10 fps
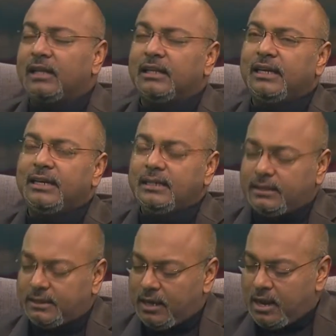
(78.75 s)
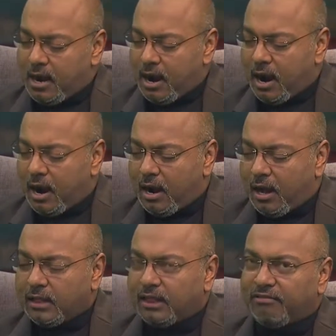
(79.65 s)
These
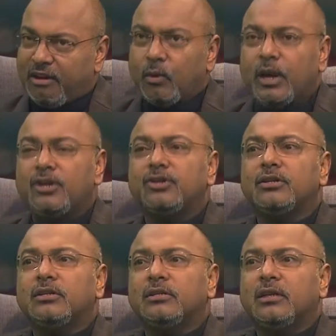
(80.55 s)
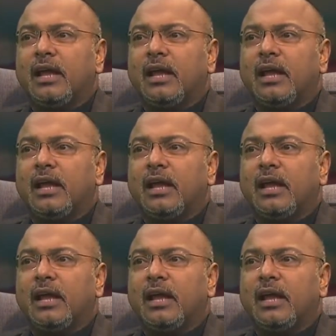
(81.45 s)
are the foundation